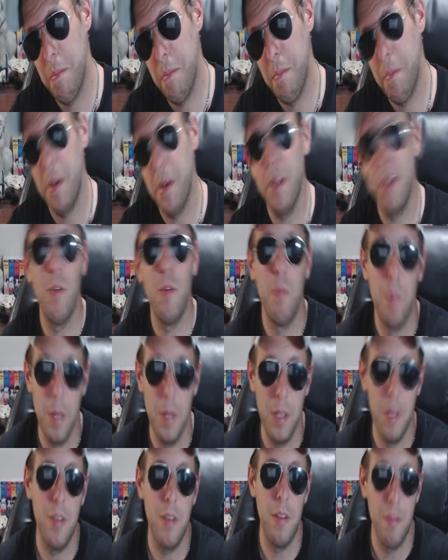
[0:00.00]
but it's
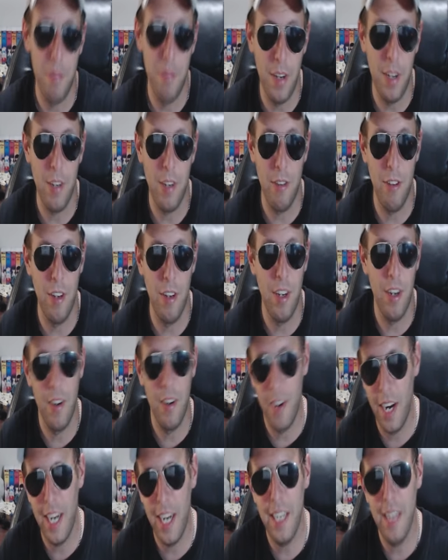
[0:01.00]
built to function,
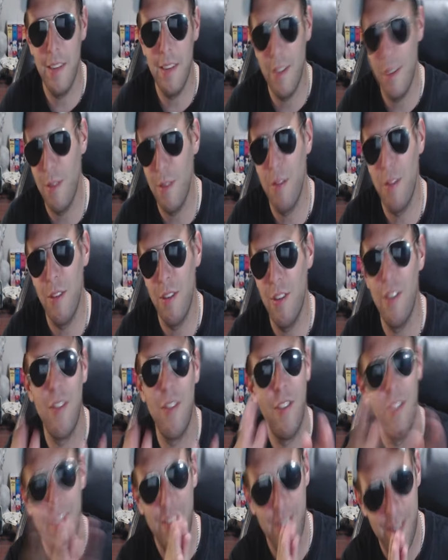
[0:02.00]
alright? So just
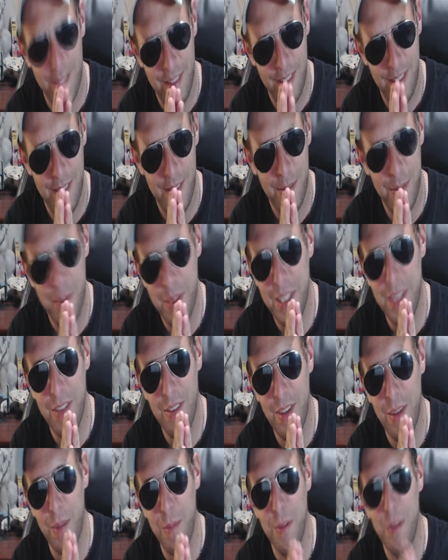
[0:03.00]

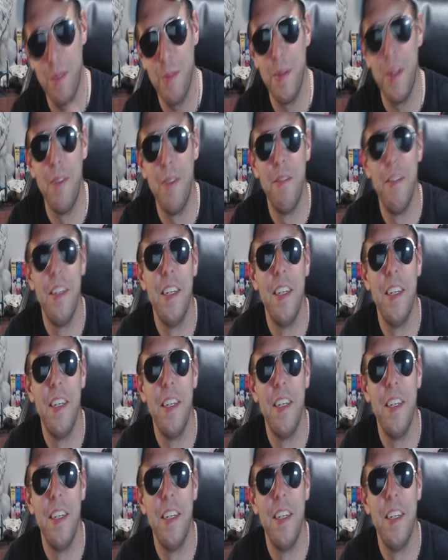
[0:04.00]
please give me some more.